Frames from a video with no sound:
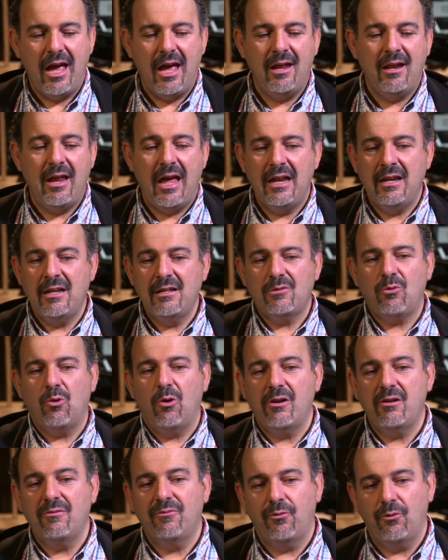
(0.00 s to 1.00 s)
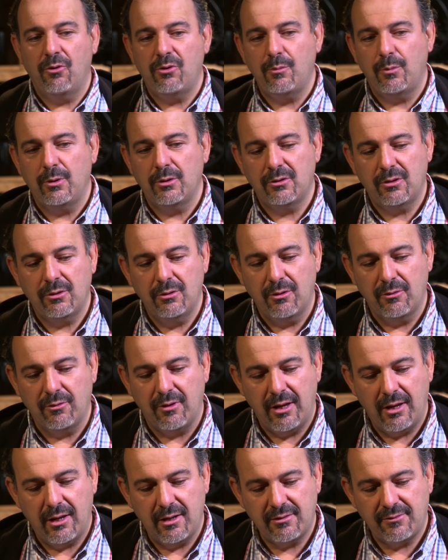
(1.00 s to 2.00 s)
And it's quite affordable too,
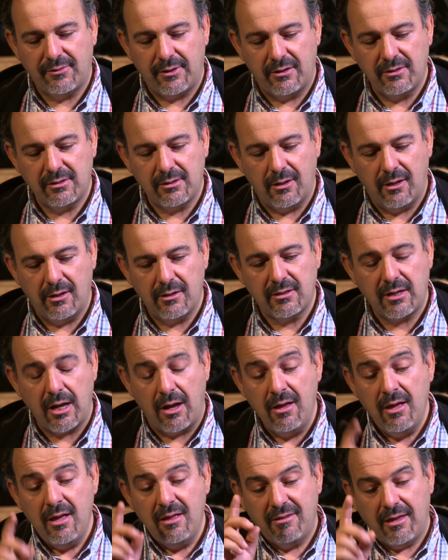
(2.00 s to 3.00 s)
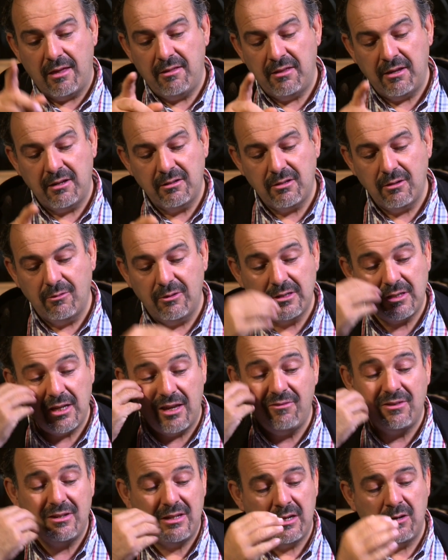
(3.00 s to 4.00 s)
as far as sliders go. The other thing too is,
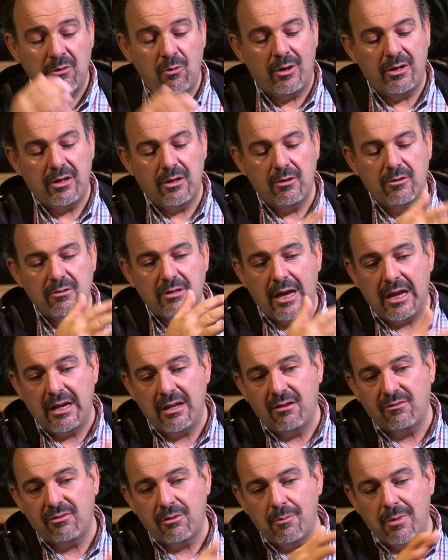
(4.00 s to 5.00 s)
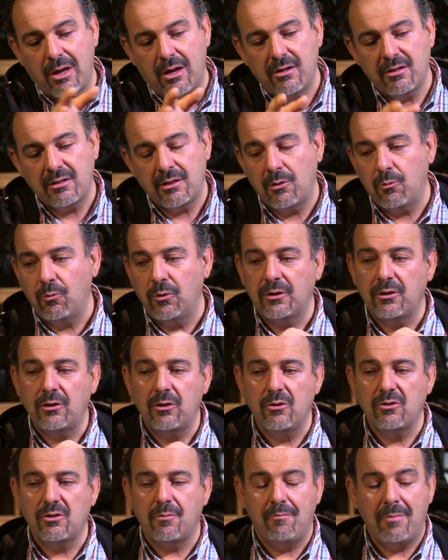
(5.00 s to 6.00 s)
if you didn't want to use any of the motors and you want to
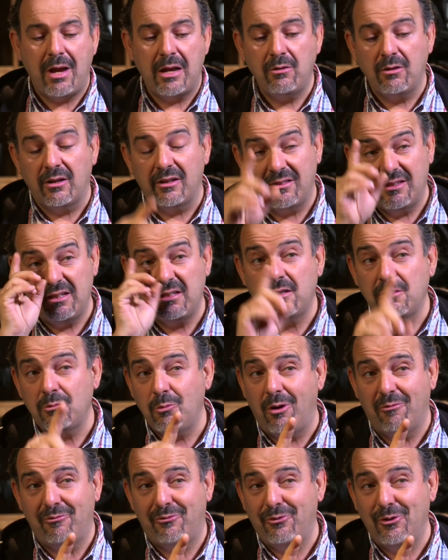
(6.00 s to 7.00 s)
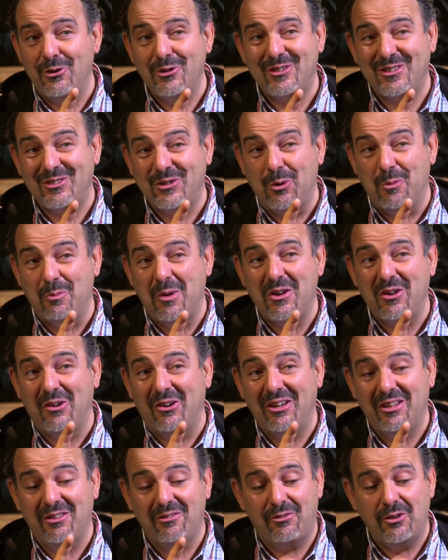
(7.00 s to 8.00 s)
use it manually, this is what first caught my
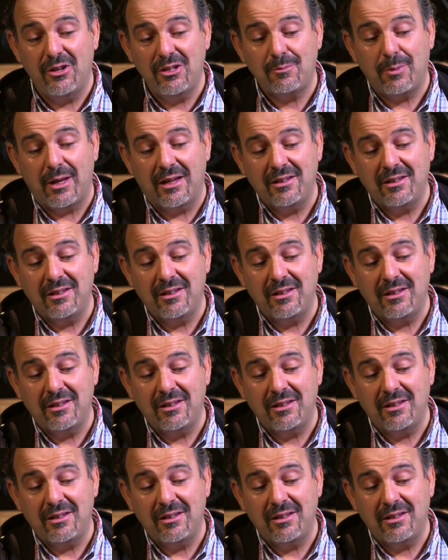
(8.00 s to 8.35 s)
eye in the first